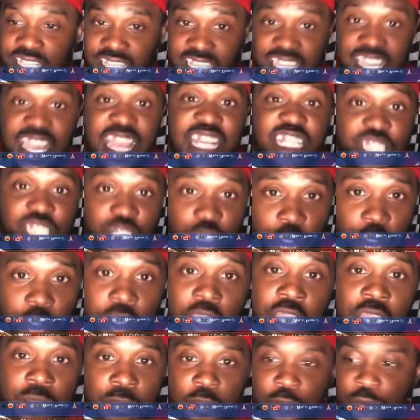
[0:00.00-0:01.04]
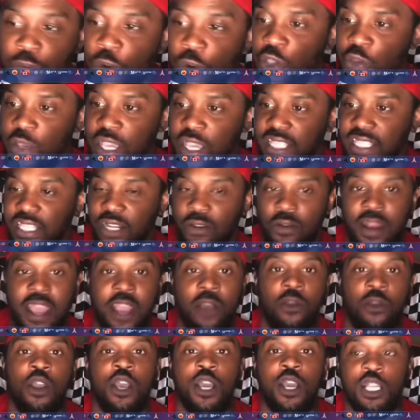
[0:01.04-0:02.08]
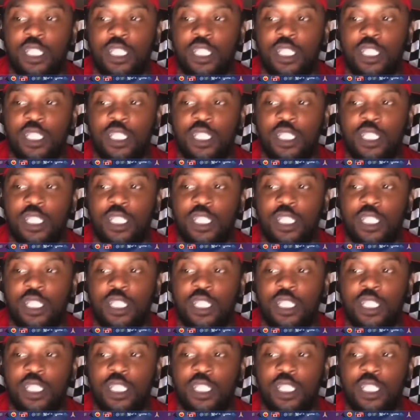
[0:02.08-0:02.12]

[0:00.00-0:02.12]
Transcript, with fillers: catch you before you hit the ground?